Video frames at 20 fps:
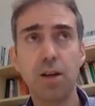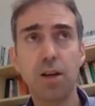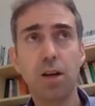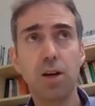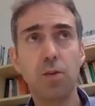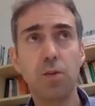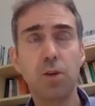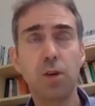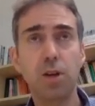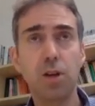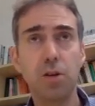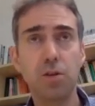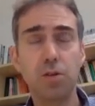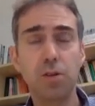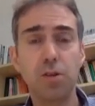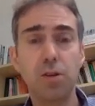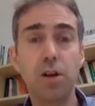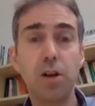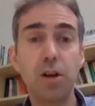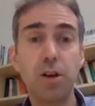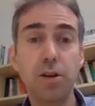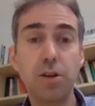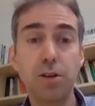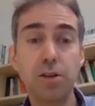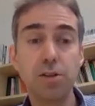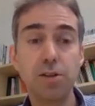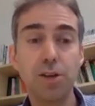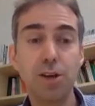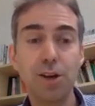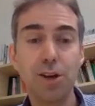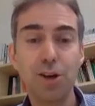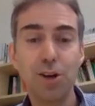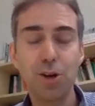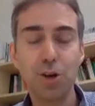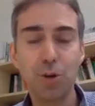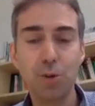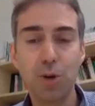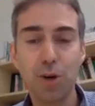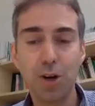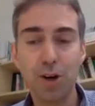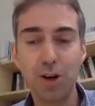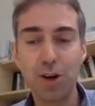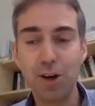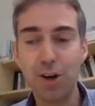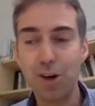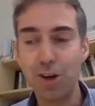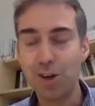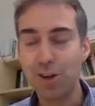and how we know that the learners who are